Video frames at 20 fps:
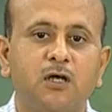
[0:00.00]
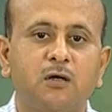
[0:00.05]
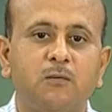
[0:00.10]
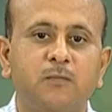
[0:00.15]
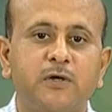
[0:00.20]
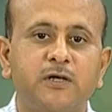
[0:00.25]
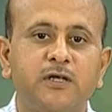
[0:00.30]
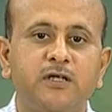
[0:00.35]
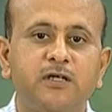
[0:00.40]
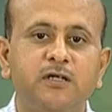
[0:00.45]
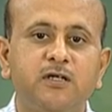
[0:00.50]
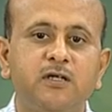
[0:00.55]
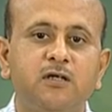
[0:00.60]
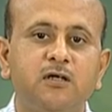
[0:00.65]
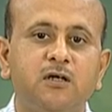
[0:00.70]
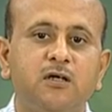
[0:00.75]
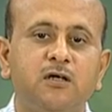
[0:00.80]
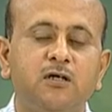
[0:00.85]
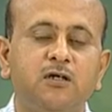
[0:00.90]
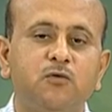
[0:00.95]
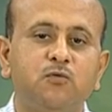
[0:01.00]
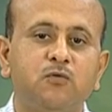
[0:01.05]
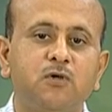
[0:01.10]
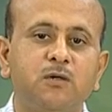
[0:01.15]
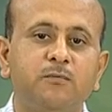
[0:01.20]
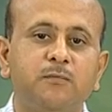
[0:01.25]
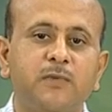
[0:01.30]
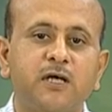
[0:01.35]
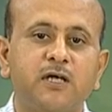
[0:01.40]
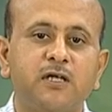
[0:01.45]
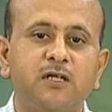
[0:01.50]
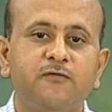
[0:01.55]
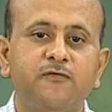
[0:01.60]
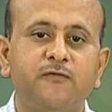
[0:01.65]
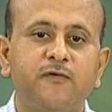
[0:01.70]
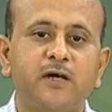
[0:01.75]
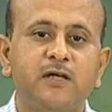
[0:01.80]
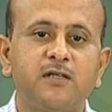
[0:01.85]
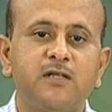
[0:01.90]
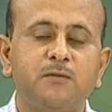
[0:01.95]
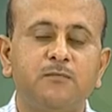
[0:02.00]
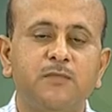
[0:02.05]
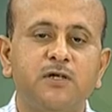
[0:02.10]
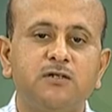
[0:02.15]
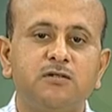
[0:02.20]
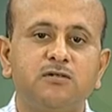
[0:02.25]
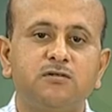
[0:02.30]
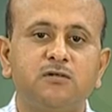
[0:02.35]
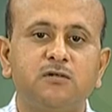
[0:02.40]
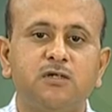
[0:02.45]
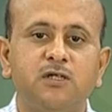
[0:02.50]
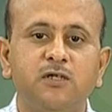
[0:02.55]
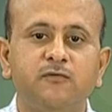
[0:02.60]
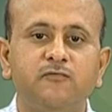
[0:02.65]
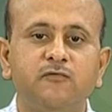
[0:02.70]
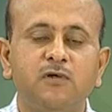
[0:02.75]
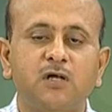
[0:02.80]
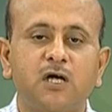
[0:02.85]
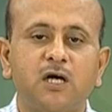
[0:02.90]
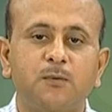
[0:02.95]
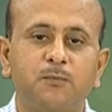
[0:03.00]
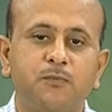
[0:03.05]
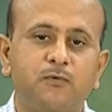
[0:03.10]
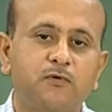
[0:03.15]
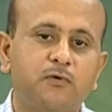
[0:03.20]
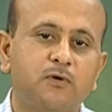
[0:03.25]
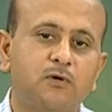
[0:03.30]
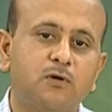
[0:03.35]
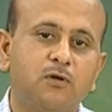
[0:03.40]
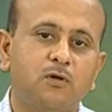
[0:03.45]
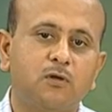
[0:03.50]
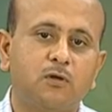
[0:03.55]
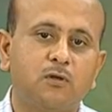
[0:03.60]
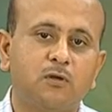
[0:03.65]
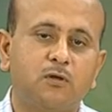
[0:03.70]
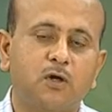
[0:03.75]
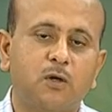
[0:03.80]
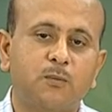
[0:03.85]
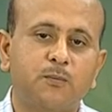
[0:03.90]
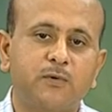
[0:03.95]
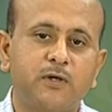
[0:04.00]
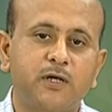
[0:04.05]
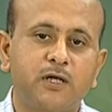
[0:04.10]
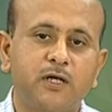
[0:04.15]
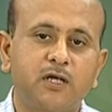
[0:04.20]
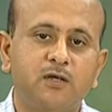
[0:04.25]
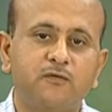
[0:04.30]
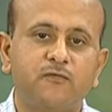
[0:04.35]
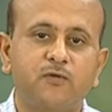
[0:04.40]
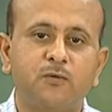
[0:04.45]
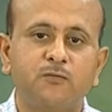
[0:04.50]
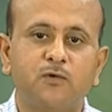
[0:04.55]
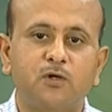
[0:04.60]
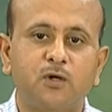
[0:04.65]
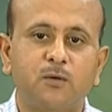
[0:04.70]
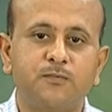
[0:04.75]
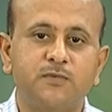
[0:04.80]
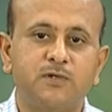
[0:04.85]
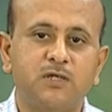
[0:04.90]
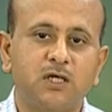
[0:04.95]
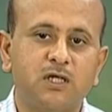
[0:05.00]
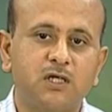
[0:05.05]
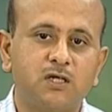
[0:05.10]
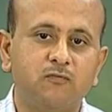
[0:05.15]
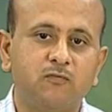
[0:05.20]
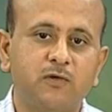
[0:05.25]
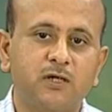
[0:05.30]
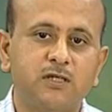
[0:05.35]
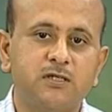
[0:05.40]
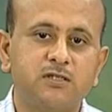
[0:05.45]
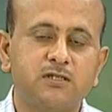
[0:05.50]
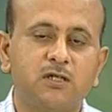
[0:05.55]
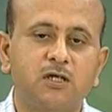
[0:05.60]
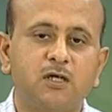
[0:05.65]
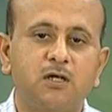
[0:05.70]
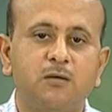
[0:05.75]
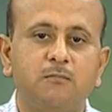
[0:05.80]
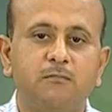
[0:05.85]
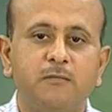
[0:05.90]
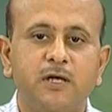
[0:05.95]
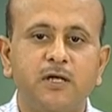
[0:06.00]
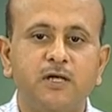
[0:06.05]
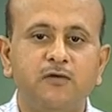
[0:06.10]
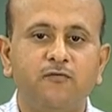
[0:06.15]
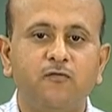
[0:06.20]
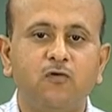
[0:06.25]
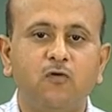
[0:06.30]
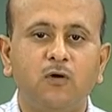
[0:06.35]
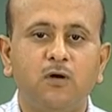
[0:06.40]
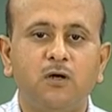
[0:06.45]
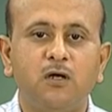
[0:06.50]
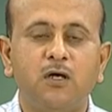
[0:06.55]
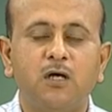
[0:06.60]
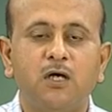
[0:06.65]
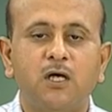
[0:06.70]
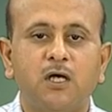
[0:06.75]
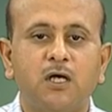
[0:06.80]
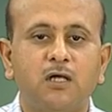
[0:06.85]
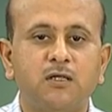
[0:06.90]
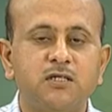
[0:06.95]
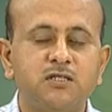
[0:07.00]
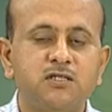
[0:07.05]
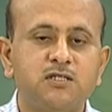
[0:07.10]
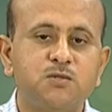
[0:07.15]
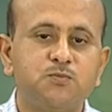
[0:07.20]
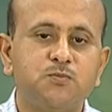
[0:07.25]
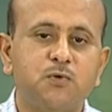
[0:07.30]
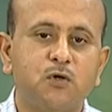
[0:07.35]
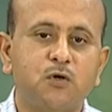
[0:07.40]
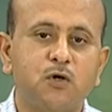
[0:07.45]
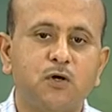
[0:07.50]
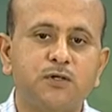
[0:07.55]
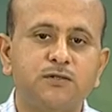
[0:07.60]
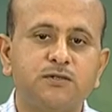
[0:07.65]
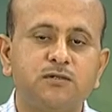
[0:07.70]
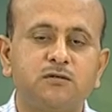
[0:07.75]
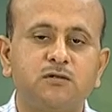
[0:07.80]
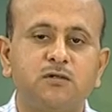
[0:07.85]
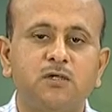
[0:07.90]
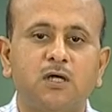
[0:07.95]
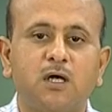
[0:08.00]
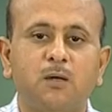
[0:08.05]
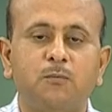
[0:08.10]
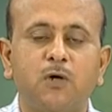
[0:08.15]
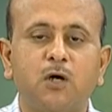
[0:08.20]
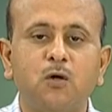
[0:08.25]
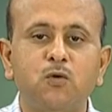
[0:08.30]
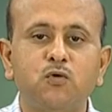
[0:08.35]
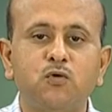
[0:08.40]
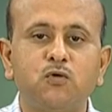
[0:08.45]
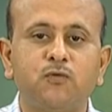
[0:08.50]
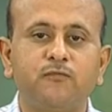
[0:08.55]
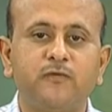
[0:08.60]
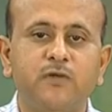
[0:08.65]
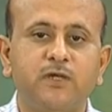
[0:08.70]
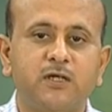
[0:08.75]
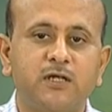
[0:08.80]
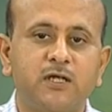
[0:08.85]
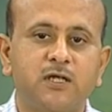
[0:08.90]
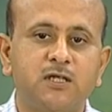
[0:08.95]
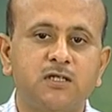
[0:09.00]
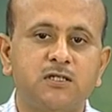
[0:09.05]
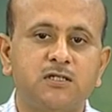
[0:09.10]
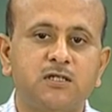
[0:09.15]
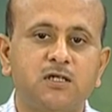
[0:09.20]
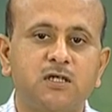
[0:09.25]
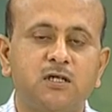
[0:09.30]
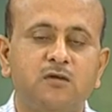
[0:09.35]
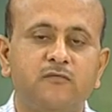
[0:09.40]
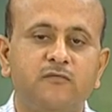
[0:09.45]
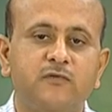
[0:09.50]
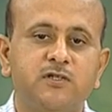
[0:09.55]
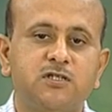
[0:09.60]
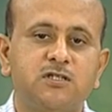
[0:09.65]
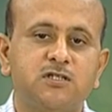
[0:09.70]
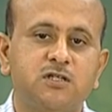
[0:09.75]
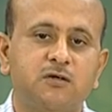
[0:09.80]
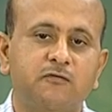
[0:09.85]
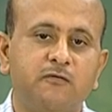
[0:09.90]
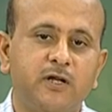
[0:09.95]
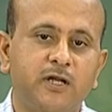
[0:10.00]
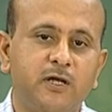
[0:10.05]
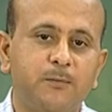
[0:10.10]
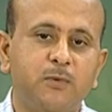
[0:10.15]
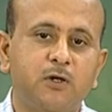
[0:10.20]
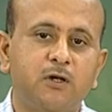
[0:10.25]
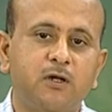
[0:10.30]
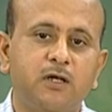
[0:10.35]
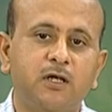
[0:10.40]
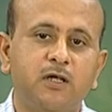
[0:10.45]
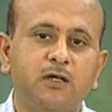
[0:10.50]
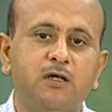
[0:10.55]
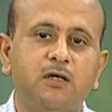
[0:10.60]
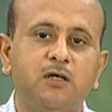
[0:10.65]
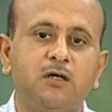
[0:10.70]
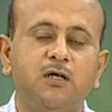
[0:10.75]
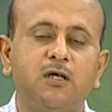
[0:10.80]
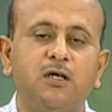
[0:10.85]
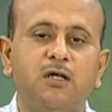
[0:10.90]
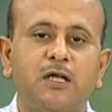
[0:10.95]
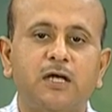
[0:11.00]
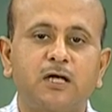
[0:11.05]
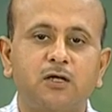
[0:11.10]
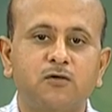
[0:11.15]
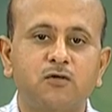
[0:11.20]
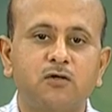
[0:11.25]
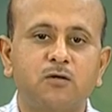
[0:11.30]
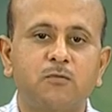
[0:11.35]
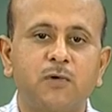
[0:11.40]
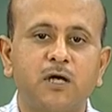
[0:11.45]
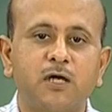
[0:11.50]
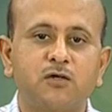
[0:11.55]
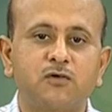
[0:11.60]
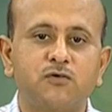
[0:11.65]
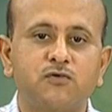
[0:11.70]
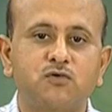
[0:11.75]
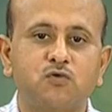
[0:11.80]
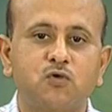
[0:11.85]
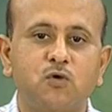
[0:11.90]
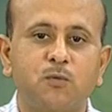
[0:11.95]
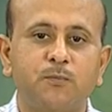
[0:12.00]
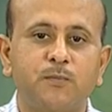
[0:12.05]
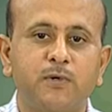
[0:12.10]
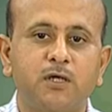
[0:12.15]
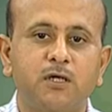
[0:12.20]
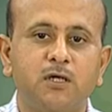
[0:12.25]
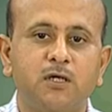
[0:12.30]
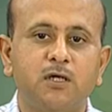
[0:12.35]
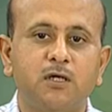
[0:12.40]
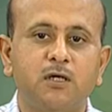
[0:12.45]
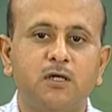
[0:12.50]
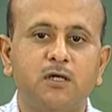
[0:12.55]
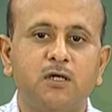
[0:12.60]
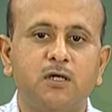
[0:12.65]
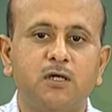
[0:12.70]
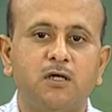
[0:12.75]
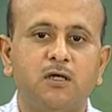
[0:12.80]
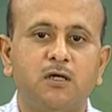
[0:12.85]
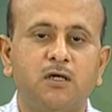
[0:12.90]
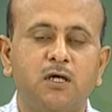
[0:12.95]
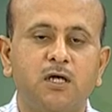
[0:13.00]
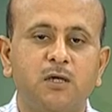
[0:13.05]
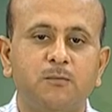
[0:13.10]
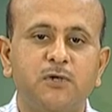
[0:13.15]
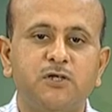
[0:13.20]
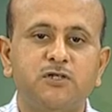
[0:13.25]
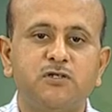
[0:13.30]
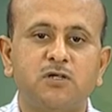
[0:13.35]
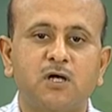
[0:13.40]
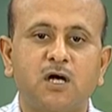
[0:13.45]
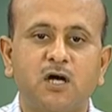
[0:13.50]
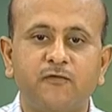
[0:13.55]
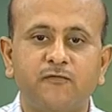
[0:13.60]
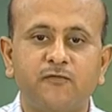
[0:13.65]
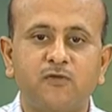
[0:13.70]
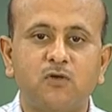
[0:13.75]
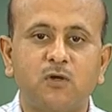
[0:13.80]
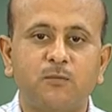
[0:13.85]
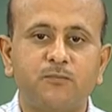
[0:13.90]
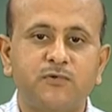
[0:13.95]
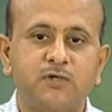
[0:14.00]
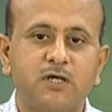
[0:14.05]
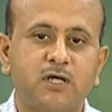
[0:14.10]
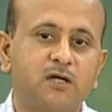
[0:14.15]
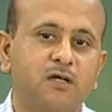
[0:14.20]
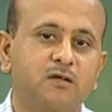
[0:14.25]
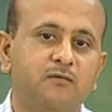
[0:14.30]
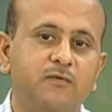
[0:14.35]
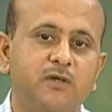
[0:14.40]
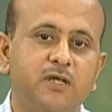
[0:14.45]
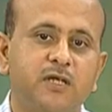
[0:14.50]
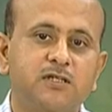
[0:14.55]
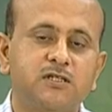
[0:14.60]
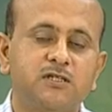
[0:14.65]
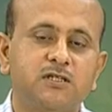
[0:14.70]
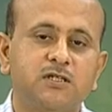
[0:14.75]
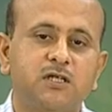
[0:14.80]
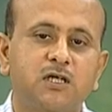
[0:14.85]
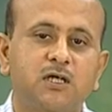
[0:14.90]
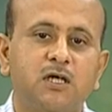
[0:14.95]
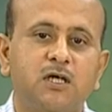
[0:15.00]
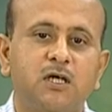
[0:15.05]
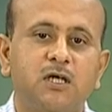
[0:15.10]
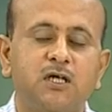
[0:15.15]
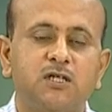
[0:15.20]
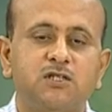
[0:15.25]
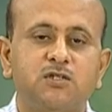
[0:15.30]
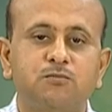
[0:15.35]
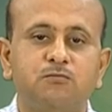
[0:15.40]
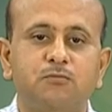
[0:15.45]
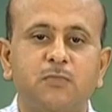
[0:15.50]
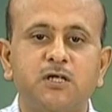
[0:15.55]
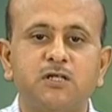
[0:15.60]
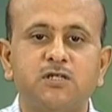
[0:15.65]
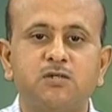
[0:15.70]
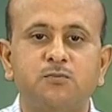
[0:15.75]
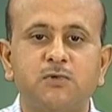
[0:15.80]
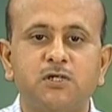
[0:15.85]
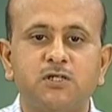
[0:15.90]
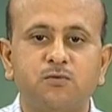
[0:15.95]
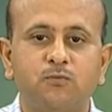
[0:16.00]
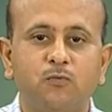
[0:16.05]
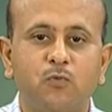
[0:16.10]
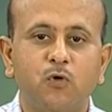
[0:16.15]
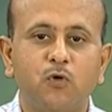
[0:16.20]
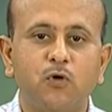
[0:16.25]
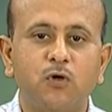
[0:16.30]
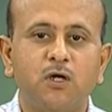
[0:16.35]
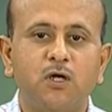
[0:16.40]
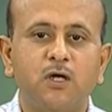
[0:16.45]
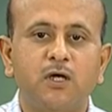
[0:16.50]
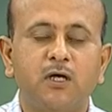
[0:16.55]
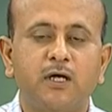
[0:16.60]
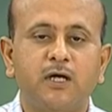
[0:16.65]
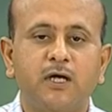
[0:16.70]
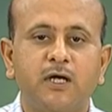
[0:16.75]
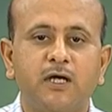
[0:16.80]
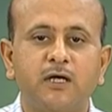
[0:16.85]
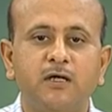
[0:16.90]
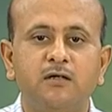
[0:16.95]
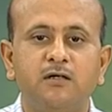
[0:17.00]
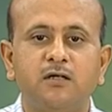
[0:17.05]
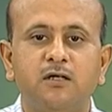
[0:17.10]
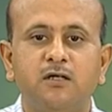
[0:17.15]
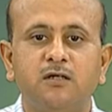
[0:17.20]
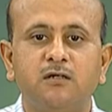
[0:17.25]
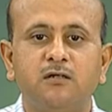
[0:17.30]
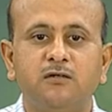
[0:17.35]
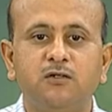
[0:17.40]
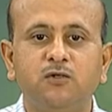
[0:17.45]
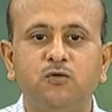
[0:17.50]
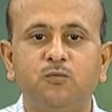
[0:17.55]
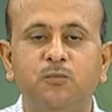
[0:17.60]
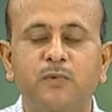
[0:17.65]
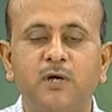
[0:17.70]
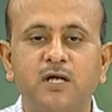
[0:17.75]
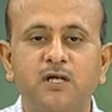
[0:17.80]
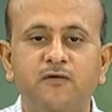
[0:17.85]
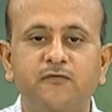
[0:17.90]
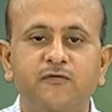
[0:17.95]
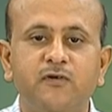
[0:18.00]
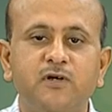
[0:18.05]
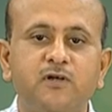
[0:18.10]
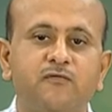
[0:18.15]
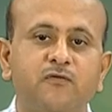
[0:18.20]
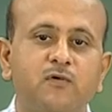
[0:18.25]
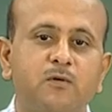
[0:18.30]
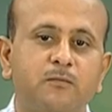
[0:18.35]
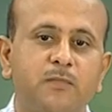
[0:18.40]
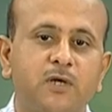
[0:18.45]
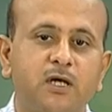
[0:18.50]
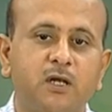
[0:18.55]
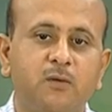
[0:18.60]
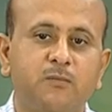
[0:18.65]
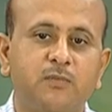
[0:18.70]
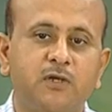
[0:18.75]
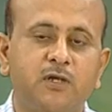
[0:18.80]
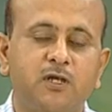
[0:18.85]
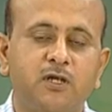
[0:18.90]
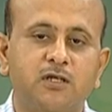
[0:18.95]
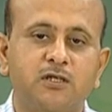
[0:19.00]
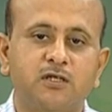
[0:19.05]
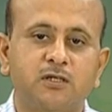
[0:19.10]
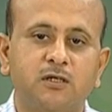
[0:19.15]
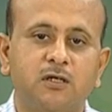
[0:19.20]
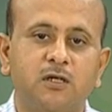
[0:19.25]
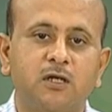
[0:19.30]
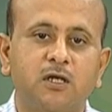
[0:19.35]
but here you can magnify the image even after obtaining from the objective lens manifold and this is because the amount of details which is available in a electron microscopy uh, image after objective lens is much much more and you benefit from magnification